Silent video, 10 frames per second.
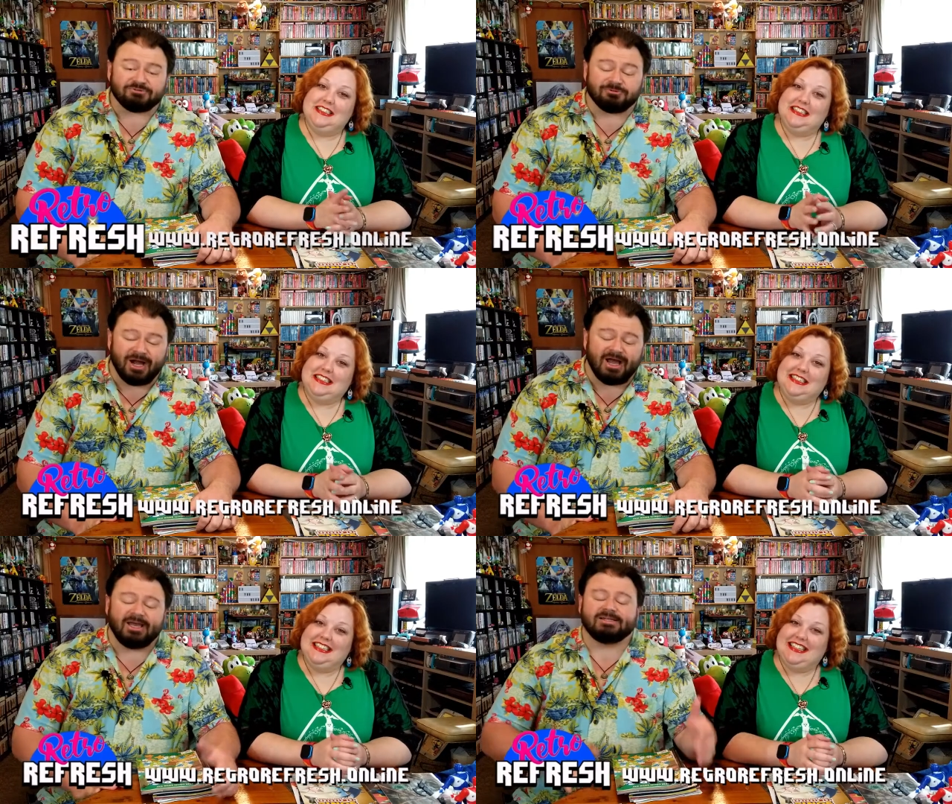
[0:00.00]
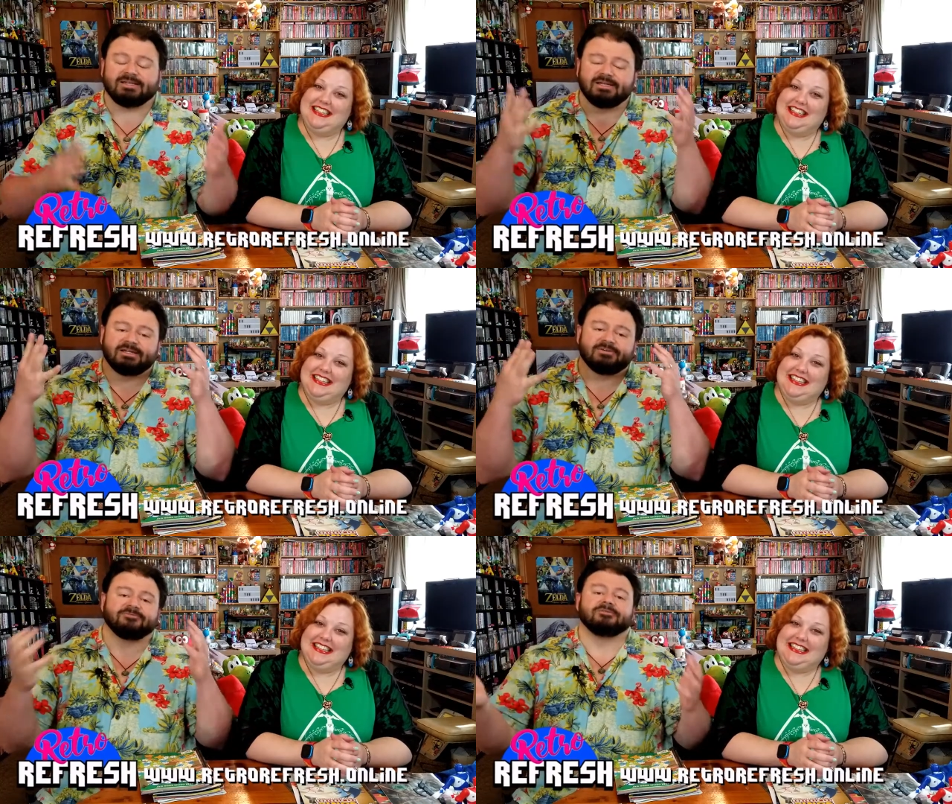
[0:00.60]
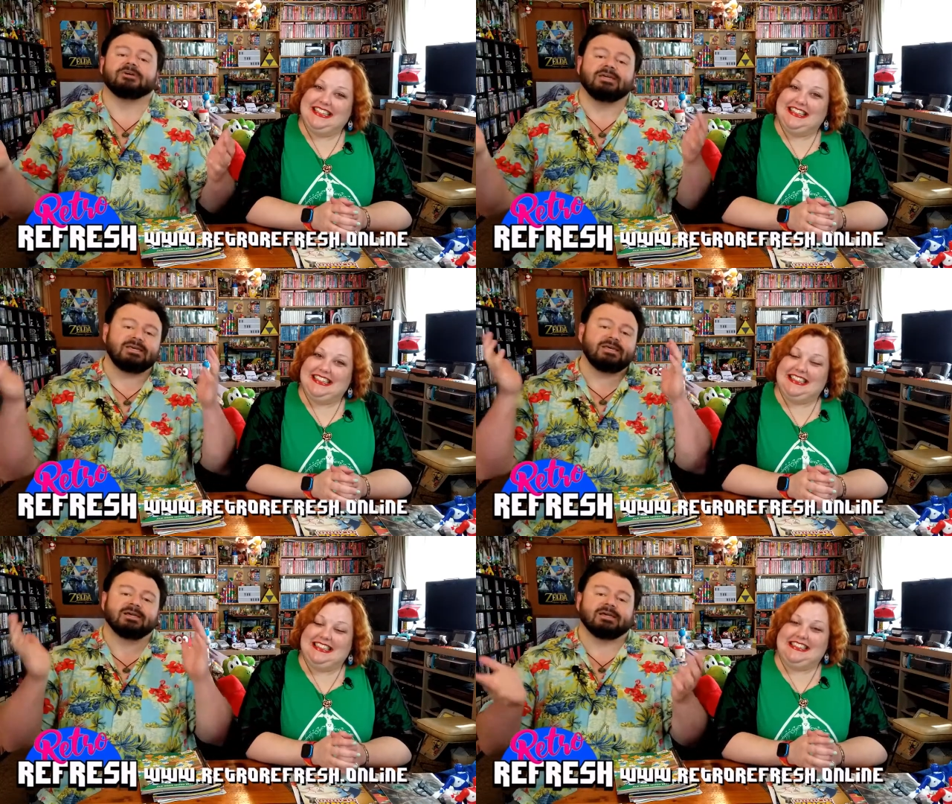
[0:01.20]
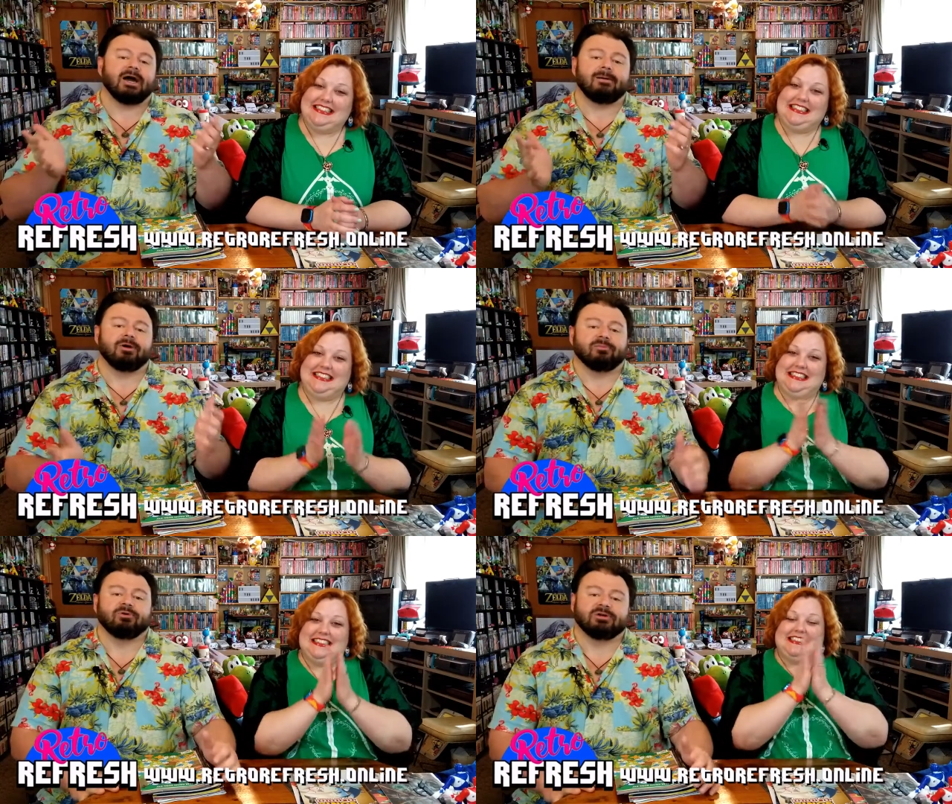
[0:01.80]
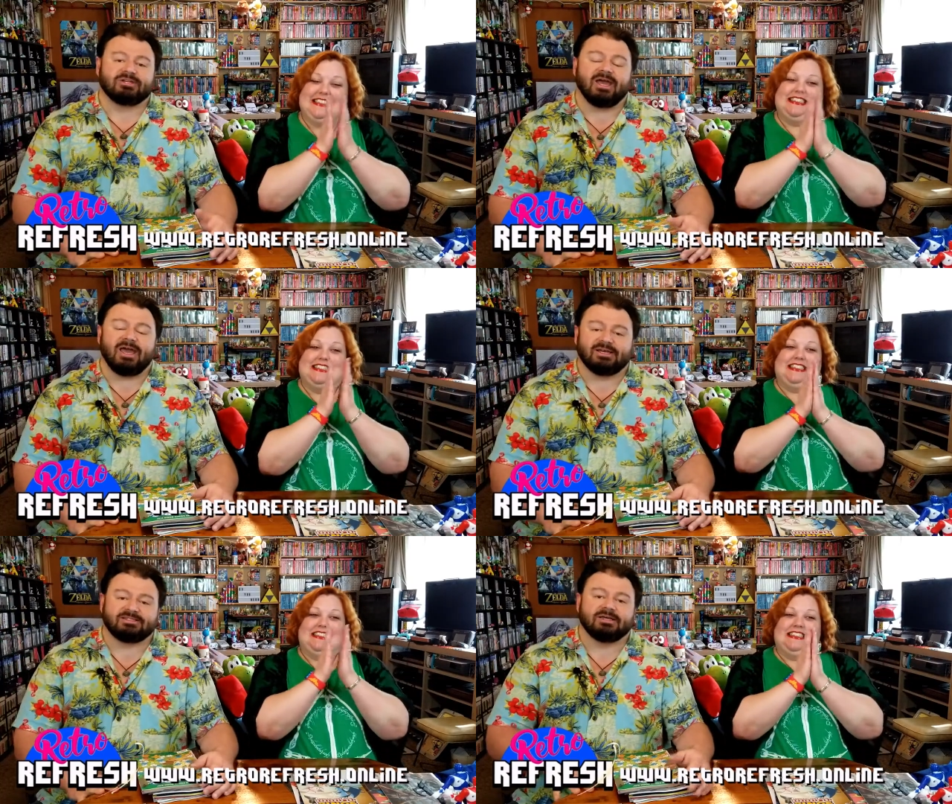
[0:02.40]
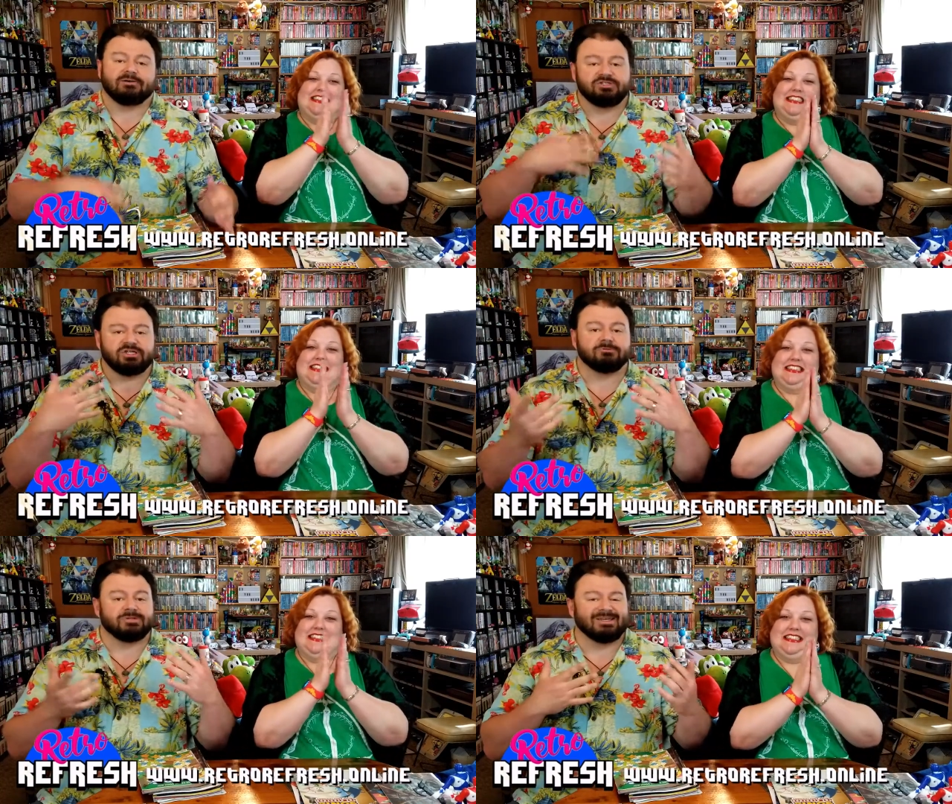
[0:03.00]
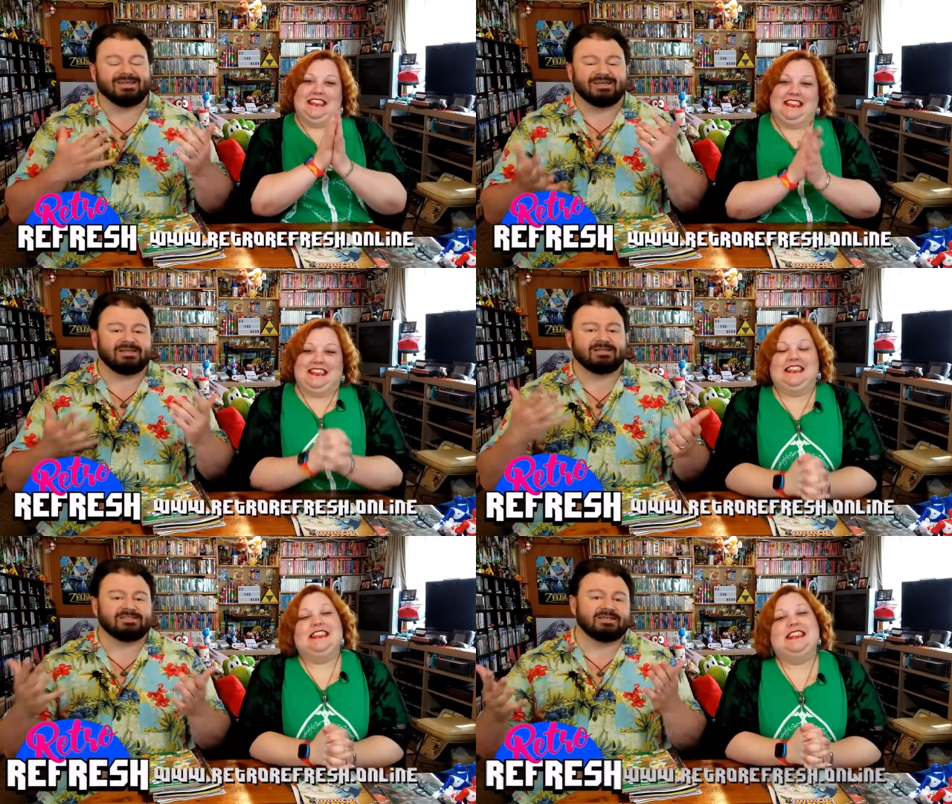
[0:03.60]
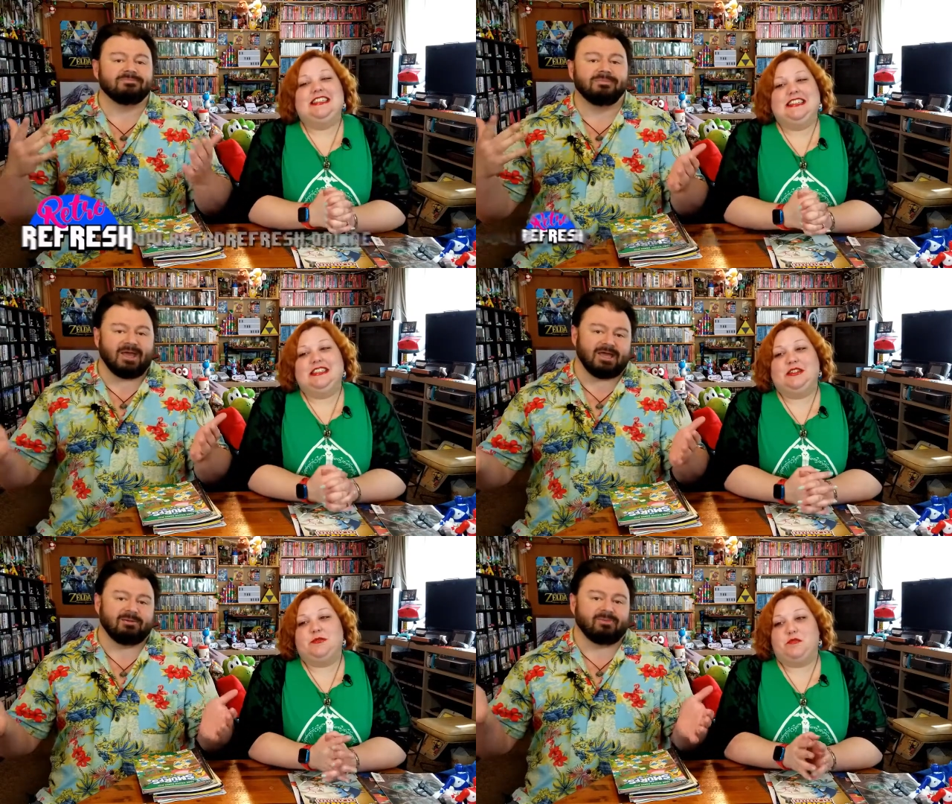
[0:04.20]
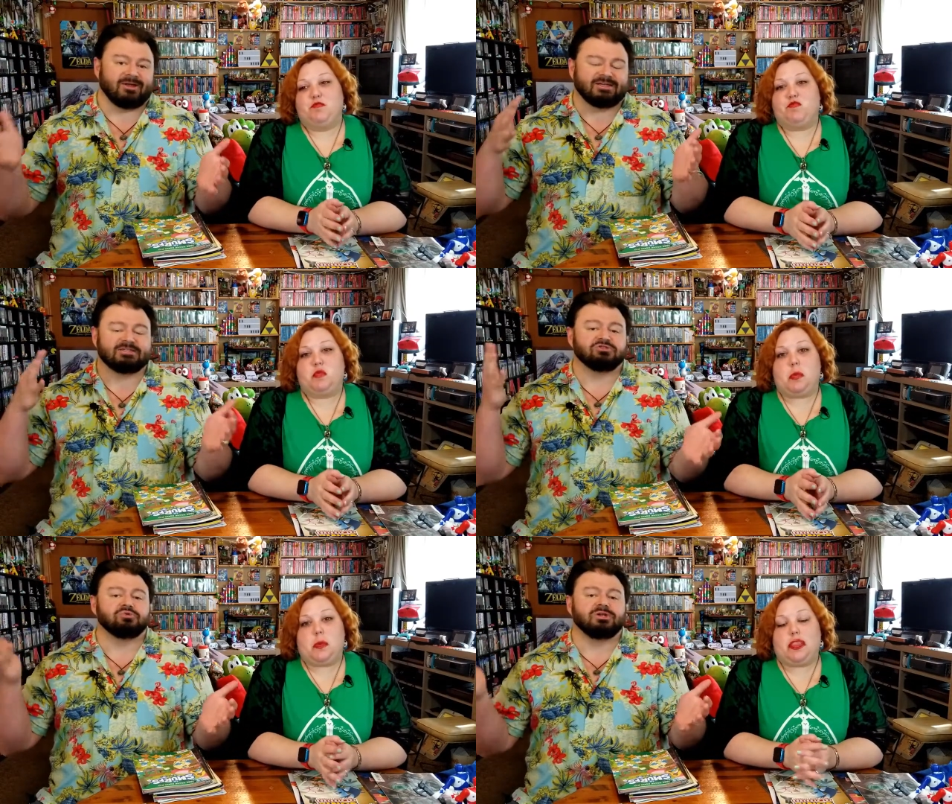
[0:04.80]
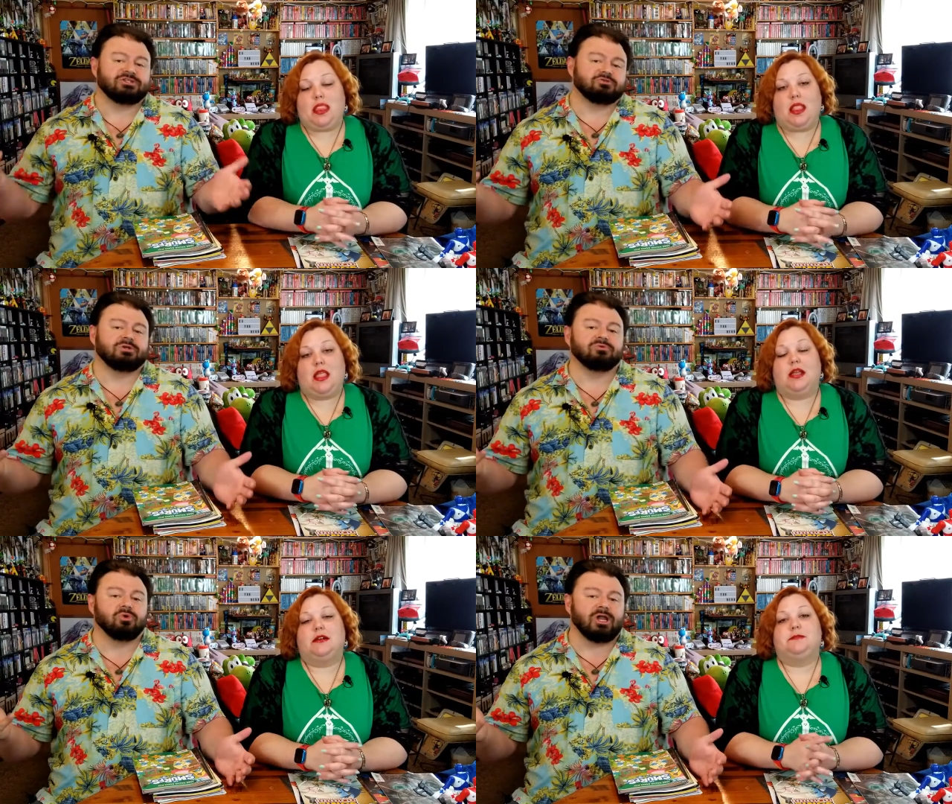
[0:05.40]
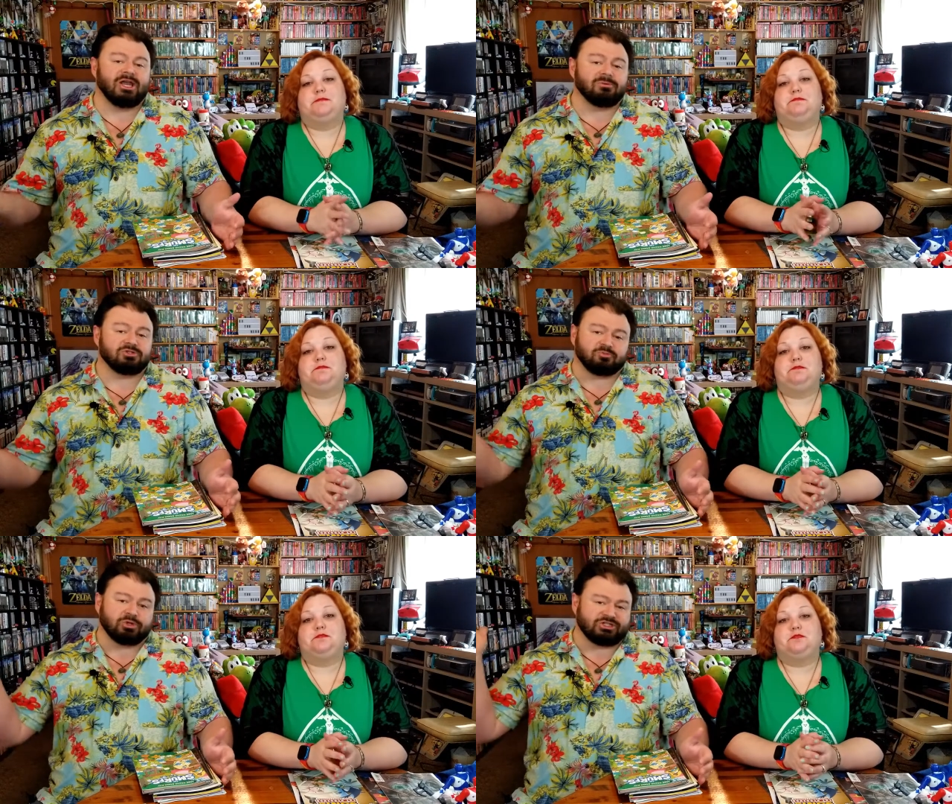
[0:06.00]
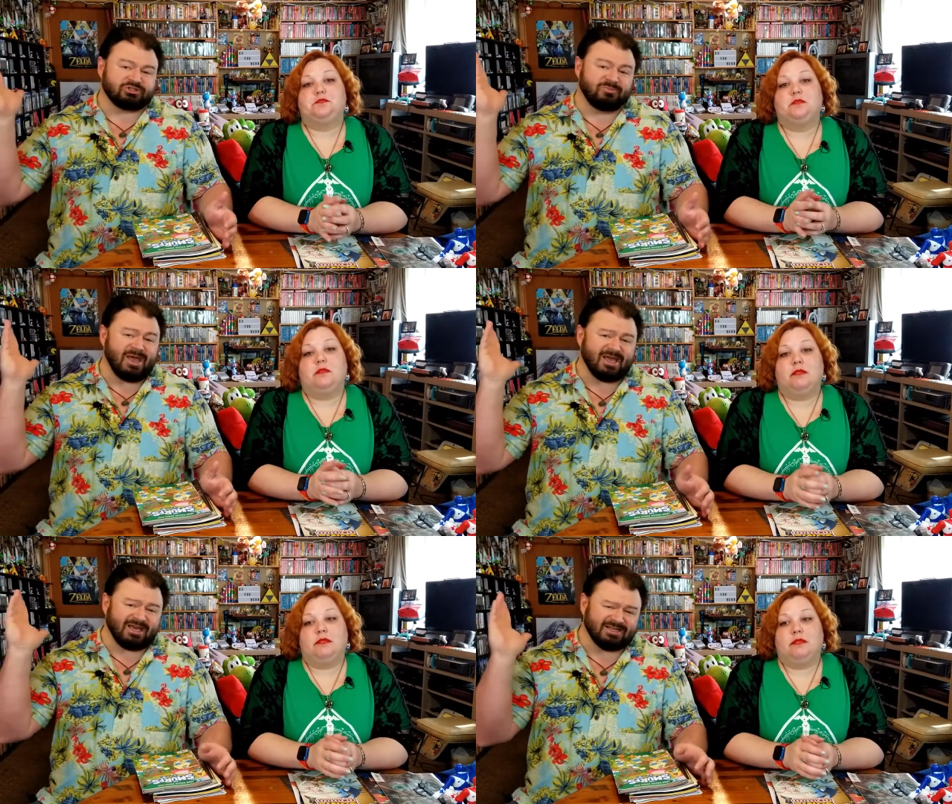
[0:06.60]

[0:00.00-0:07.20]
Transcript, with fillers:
Speaker 1: right. Free comic book day. So generally it is in May, but in twenty twenty-one it was pushed back